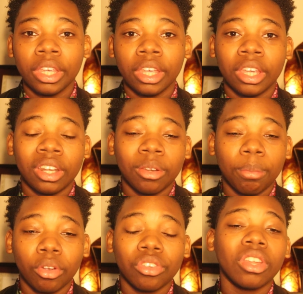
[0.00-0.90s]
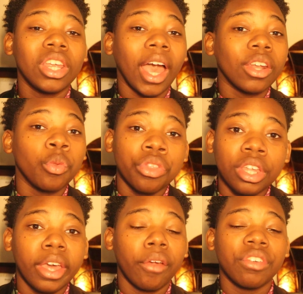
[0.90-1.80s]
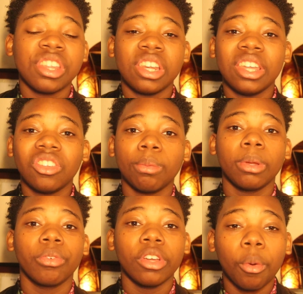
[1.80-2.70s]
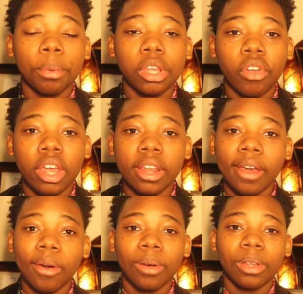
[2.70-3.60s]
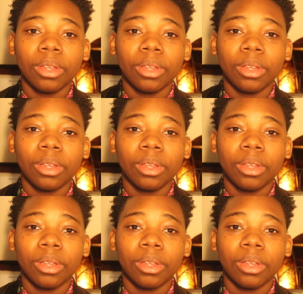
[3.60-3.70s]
And personally, I don't think everything needs to be reopening right now.